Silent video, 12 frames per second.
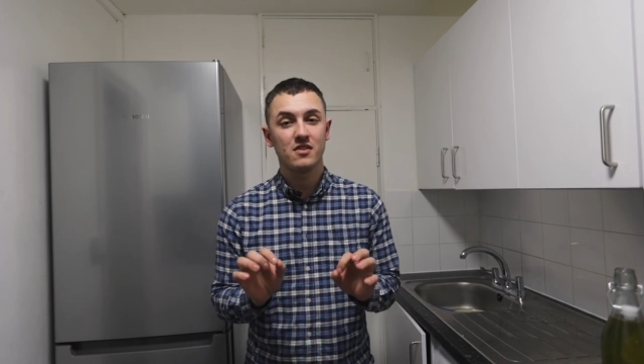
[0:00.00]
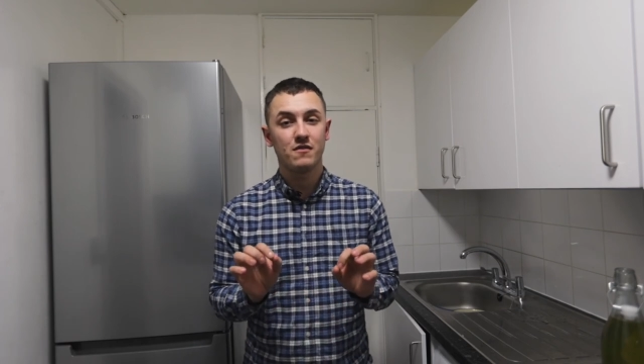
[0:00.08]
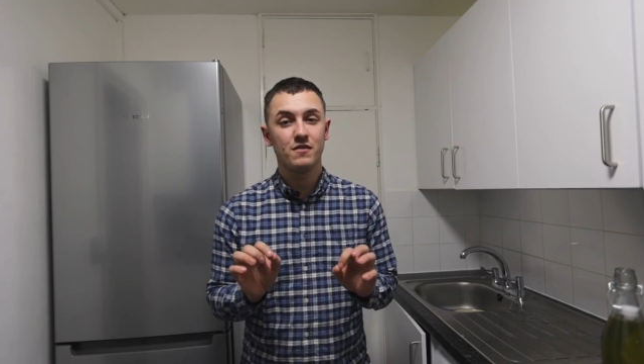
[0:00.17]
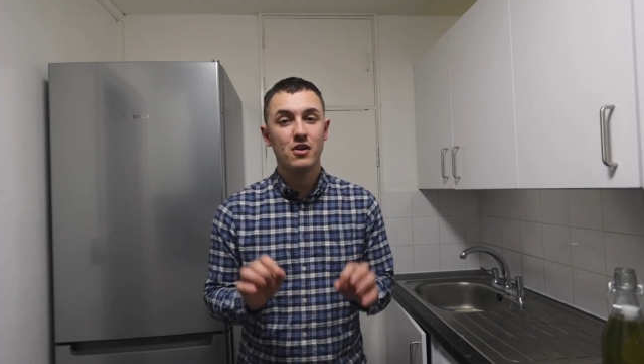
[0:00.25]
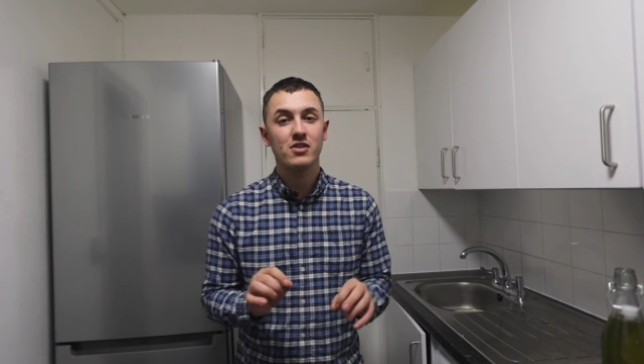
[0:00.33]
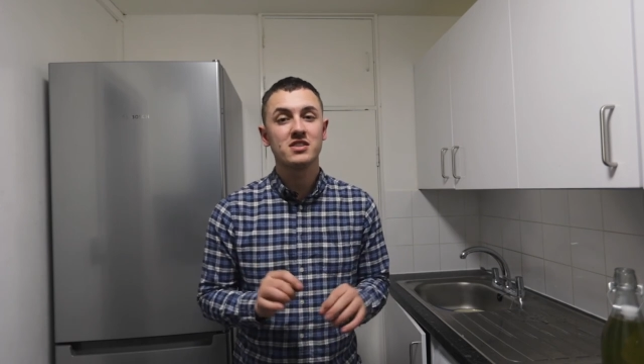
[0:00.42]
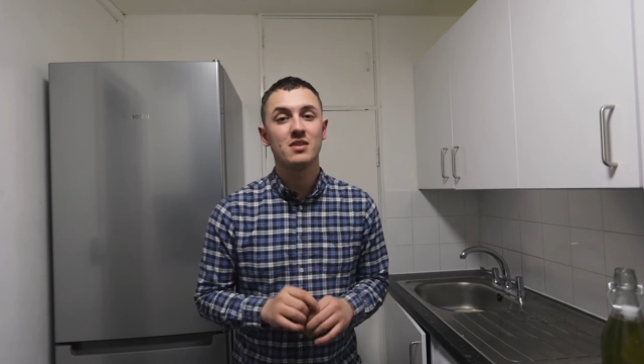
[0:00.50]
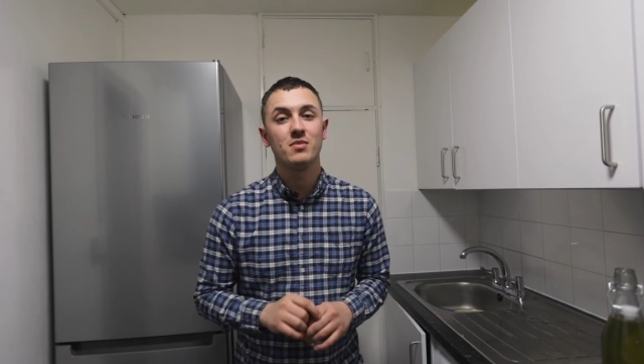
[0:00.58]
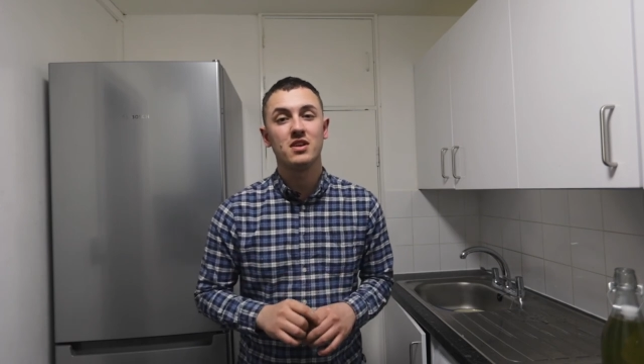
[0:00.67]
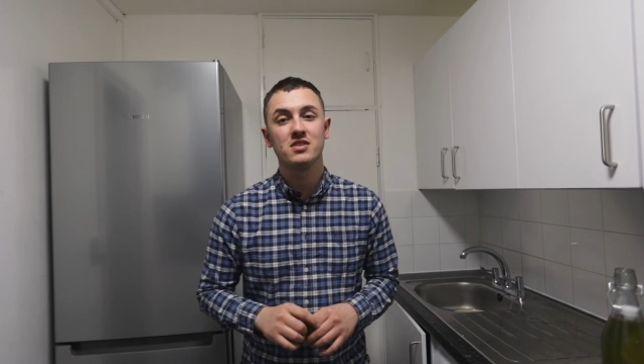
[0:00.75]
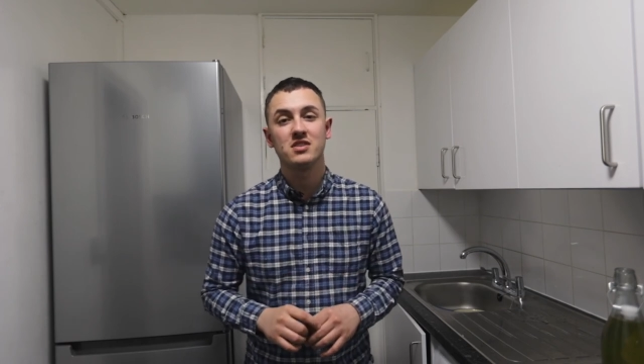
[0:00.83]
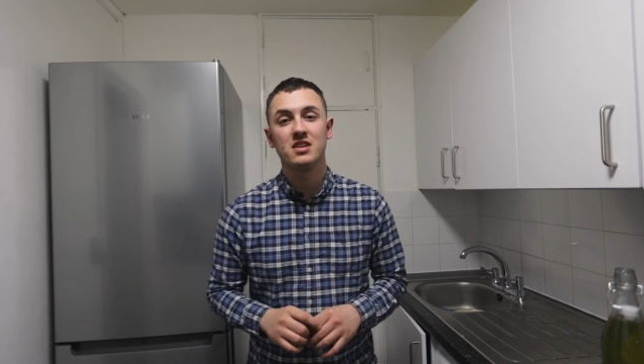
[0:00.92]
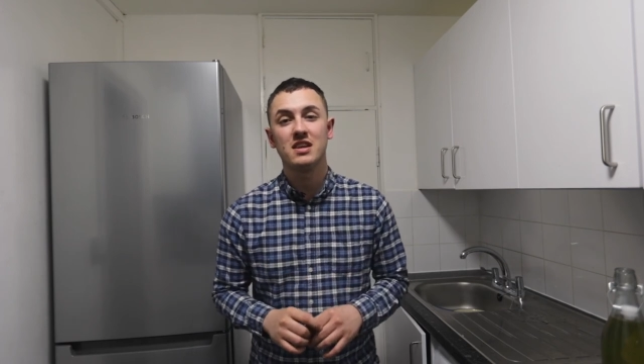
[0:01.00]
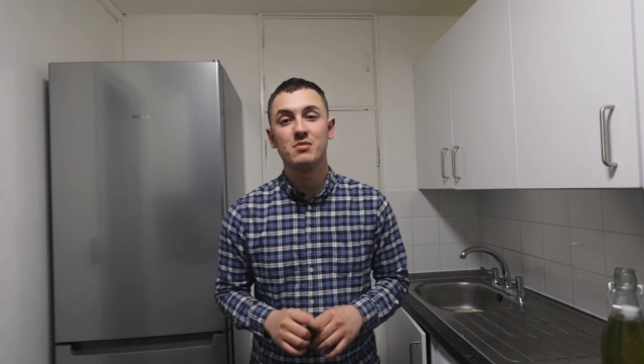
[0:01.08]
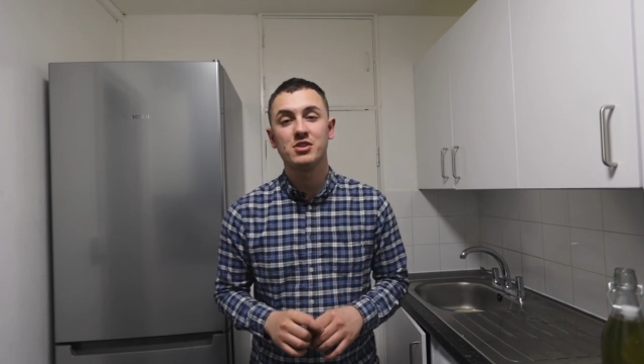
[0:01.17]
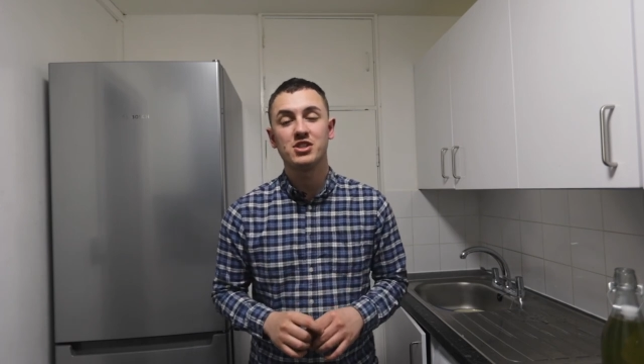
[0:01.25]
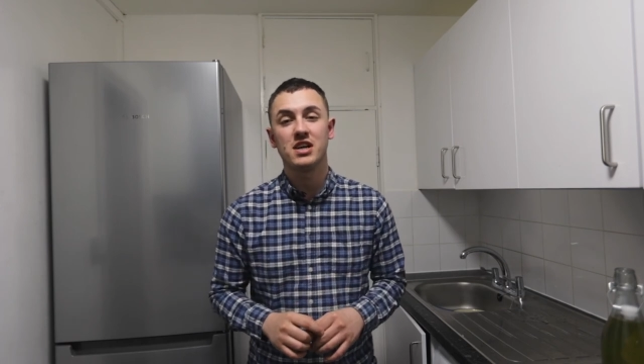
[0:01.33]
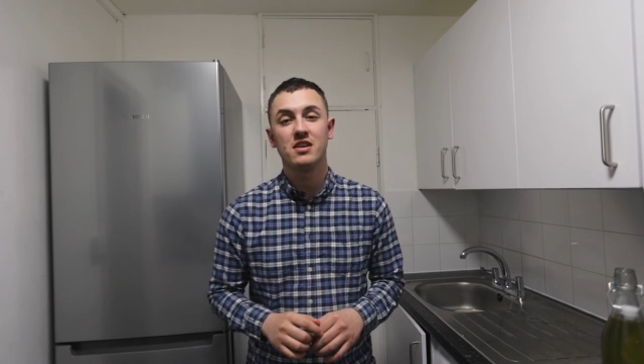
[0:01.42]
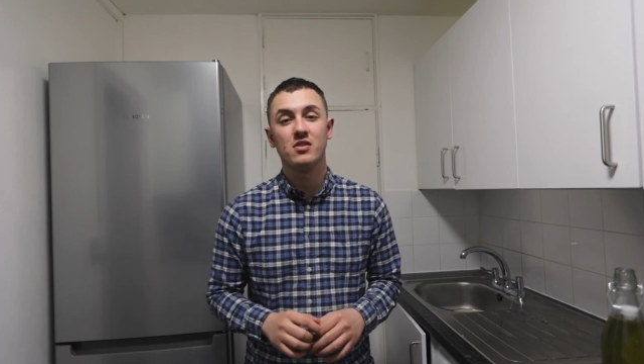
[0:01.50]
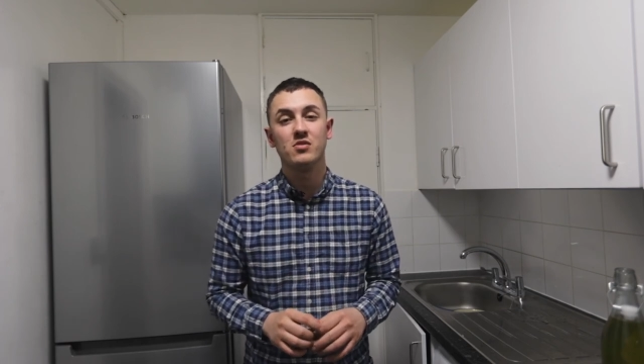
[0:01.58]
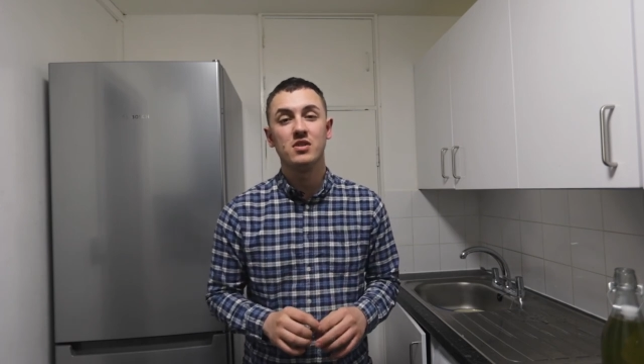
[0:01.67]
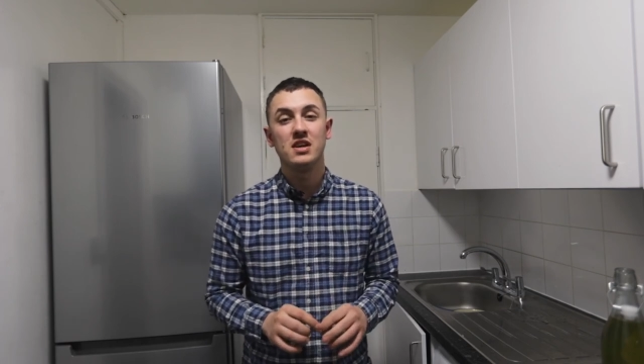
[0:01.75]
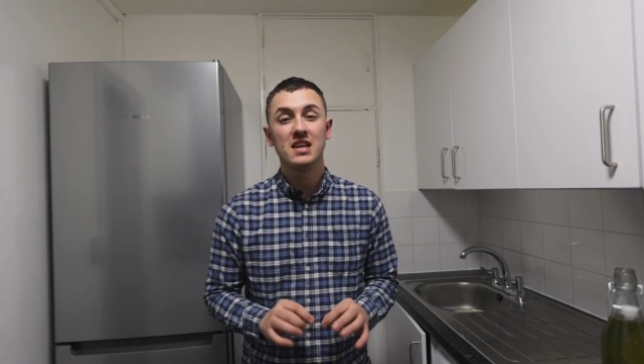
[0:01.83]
very similar to limoncello.